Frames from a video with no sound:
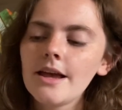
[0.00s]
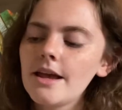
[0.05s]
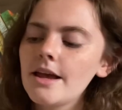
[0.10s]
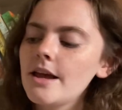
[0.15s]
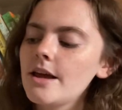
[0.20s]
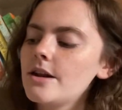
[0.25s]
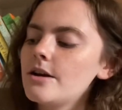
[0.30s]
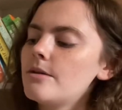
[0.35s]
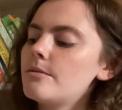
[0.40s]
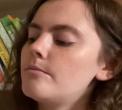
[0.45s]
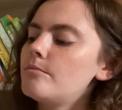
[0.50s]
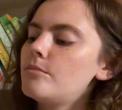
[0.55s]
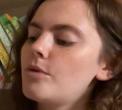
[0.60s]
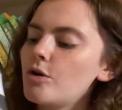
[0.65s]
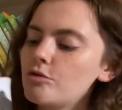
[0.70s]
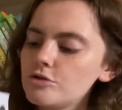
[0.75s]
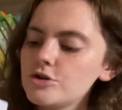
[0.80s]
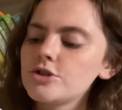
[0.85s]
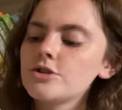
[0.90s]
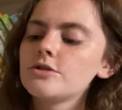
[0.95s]
an
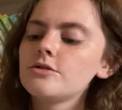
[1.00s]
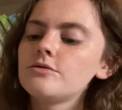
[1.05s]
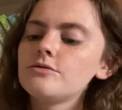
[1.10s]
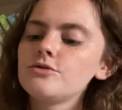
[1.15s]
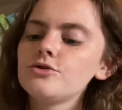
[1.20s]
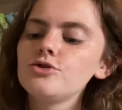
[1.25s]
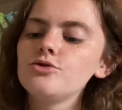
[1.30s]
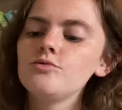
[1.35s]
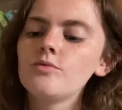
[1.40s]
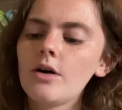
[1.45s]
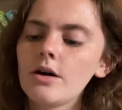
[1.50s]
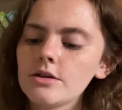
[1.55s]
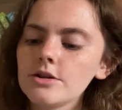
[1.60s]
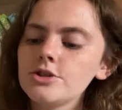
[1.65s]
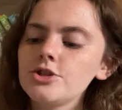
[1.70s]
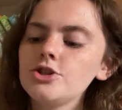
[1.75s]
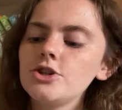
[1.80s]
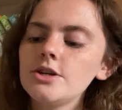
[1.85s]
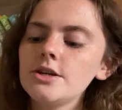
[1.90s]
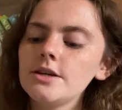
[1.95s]
emotional
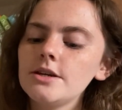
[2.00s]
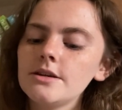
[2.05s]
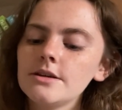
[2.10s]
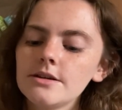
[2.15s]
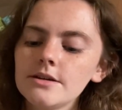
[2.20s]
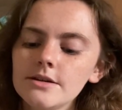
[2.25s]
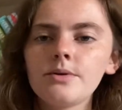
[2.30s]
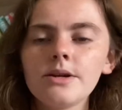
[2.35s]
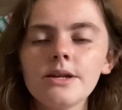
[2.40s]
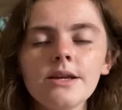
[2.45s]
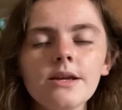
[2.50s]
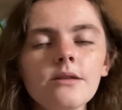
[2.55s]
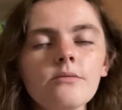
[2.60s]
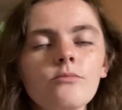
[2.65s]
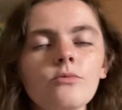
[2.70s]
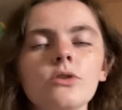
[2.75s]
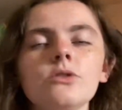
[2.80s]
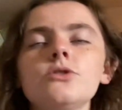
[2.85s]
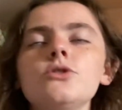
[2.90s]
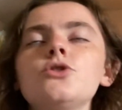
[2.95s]
duology. It
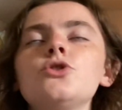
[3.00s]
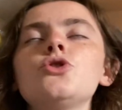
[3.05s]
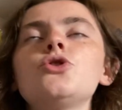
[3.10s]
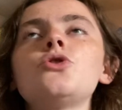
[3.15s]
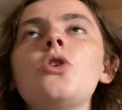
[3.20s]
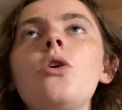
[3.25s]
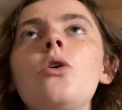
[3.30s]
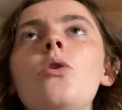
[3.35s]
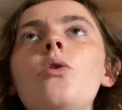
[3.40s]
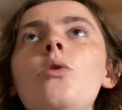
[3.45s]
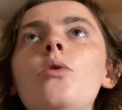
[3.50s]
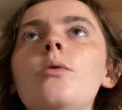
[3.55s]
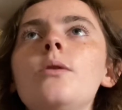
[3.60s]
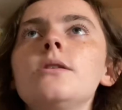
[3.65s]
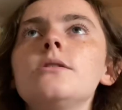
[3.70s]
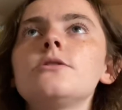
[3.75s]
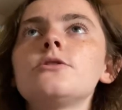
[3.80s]
was so